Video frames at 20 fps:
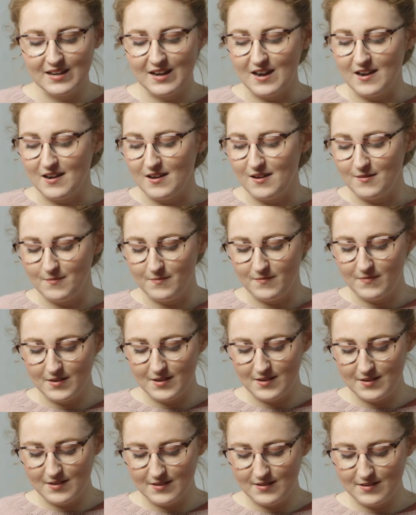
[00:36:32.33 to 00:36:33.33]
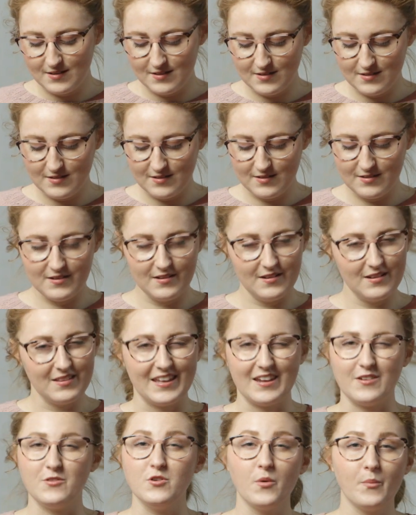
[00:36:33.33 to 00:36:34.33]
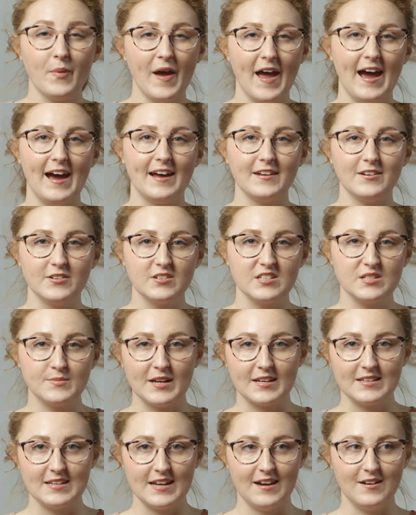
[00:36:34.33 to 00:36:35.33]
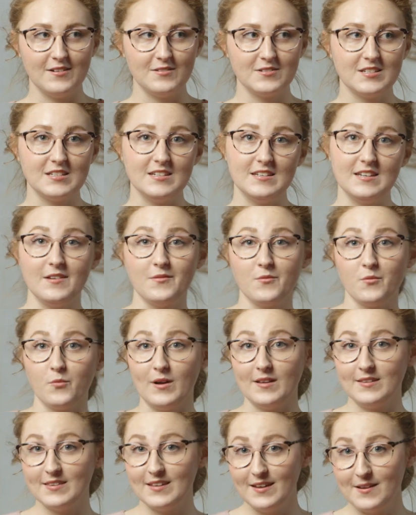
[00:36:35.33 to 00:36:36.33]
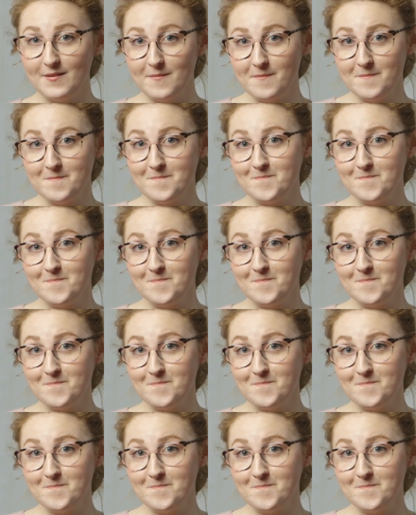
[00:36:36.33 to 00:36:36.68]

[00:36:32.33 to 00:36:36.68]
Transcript: like no patterns picked out to knit with it.